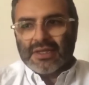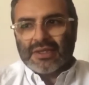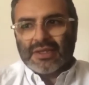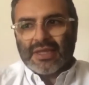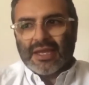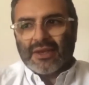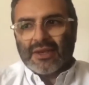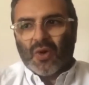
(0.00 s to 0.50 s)

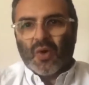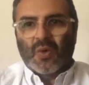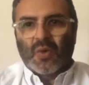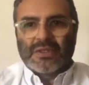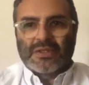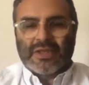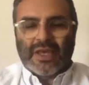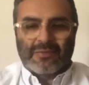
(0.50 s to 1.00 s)
That
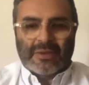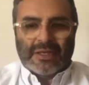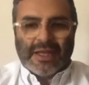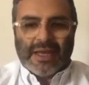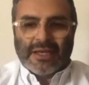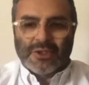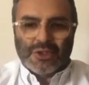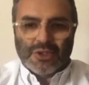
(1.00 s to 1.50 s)
always gave me an
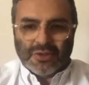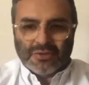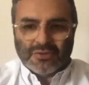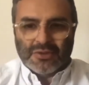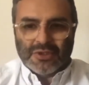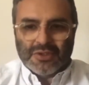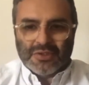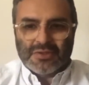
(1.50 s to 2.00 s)
edge on
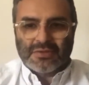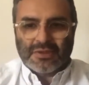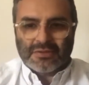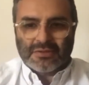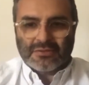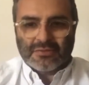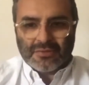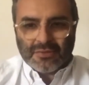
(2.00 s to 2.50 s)
just
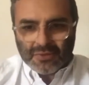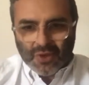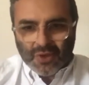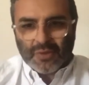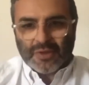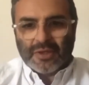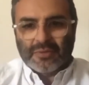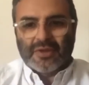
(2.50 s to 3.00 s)

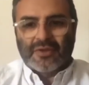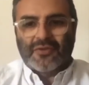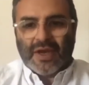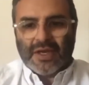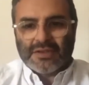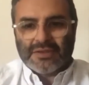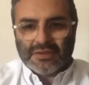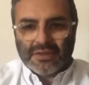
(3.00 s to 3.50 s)
going a bit
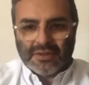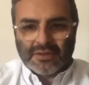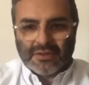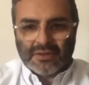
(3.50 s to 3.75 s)
faster than the